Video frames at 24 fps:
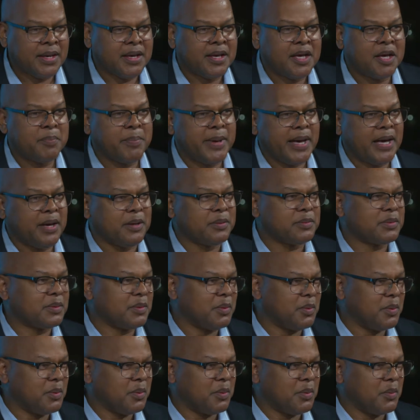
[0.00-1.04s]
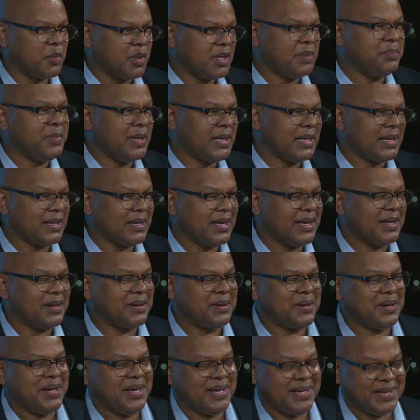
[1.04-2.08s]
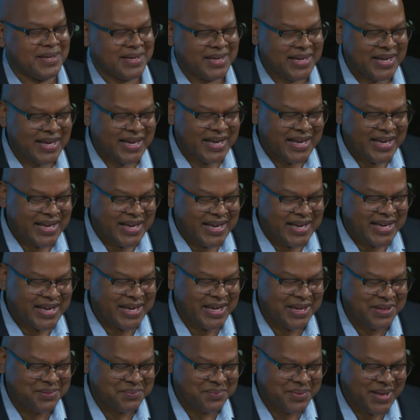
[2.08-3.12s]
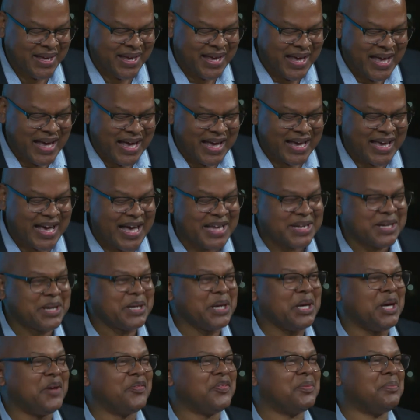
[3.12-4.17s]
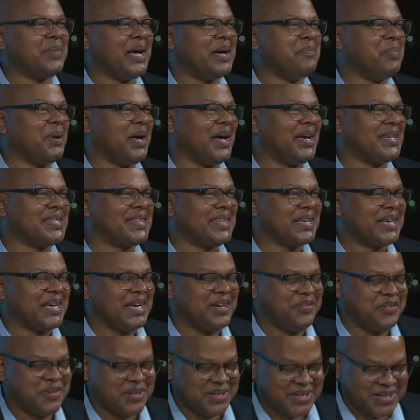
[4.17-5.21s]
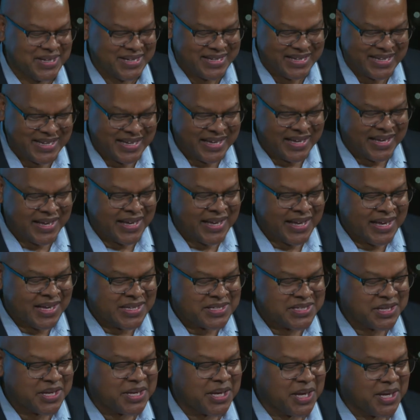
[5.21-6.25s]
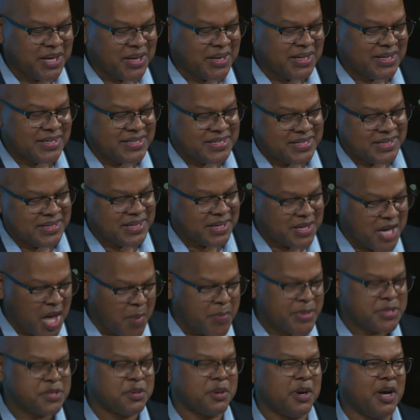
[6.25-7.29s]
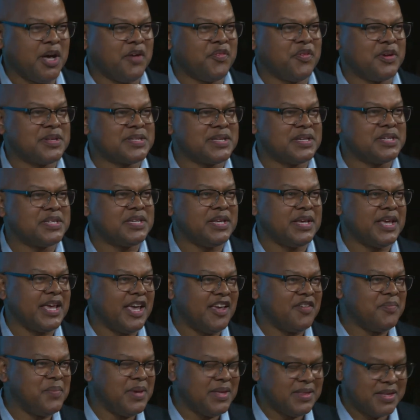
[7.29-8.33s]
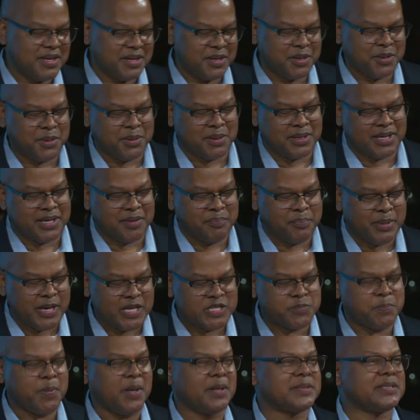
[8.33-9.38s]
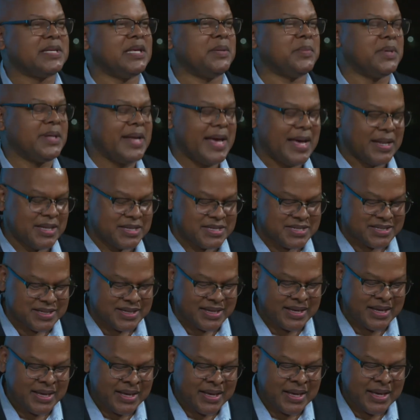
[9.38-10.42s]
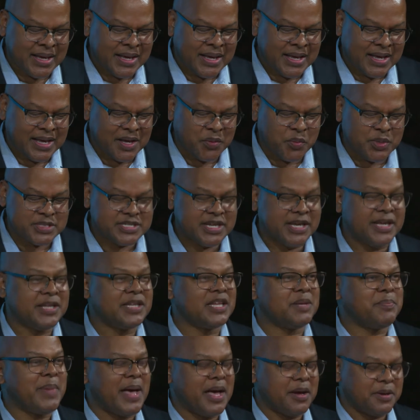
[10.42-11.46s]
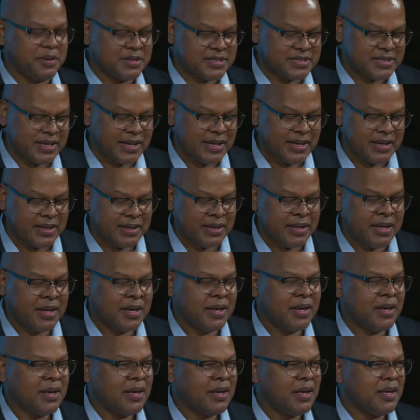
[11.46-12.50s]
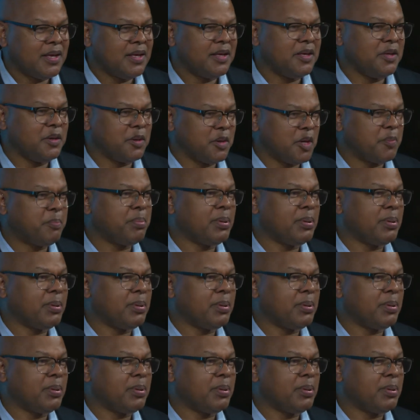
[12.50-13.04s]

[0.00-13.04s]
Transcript: About 1 minute later, I got a call from my boss, the governor. She called me to her office and she gave me the old baseball team analogy, which ended by her saying, "You're a